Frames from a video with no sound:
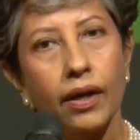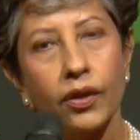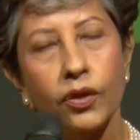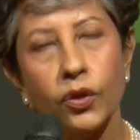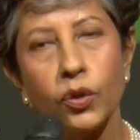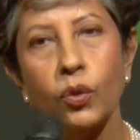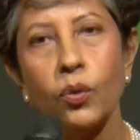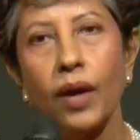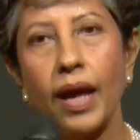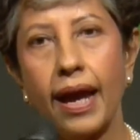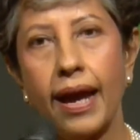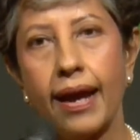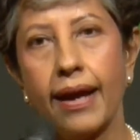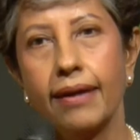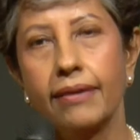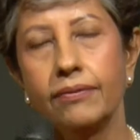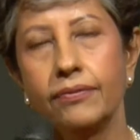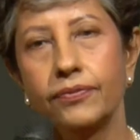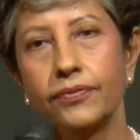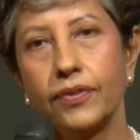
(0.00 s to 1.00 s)
you
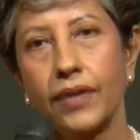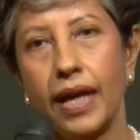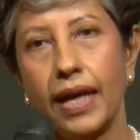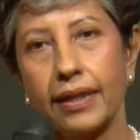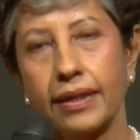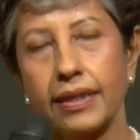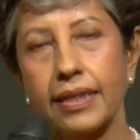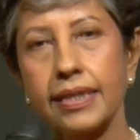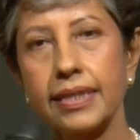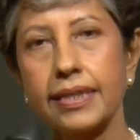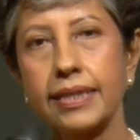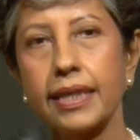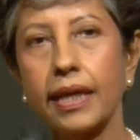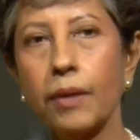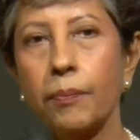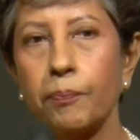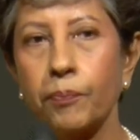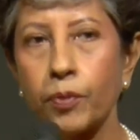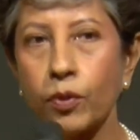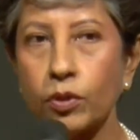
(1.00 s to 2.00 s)
have at least
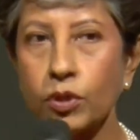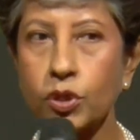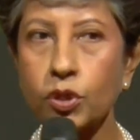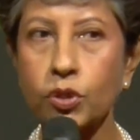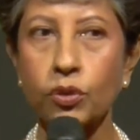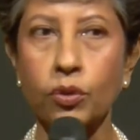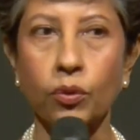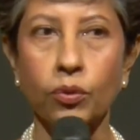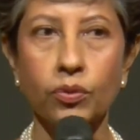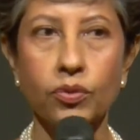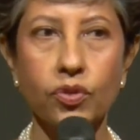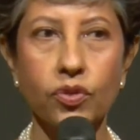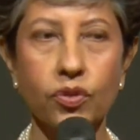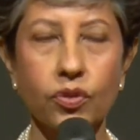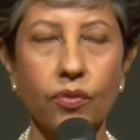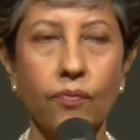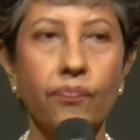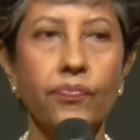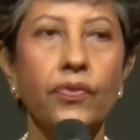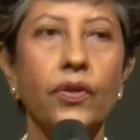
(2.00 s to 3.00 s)
the approach
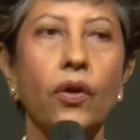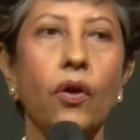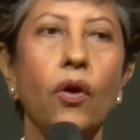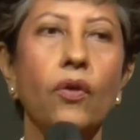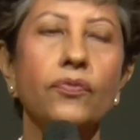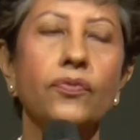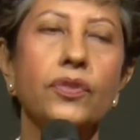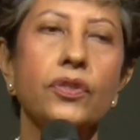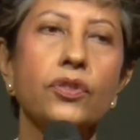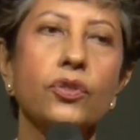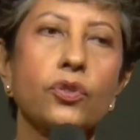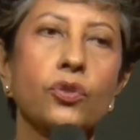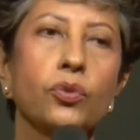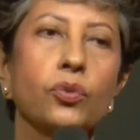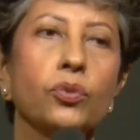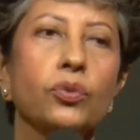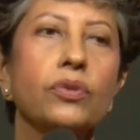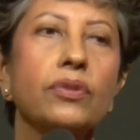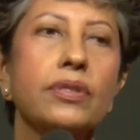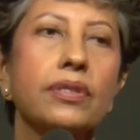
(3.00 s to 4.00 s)
roads of the
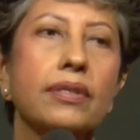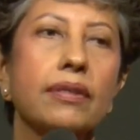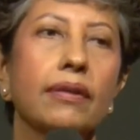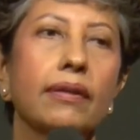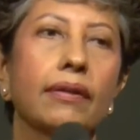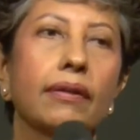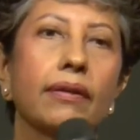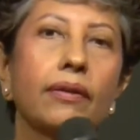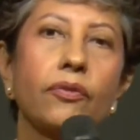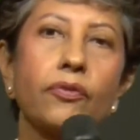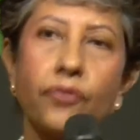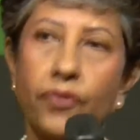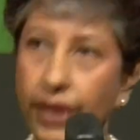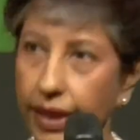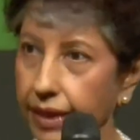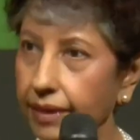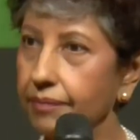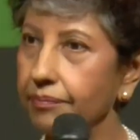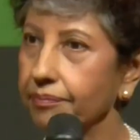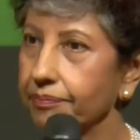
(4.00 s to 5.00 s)
schools free.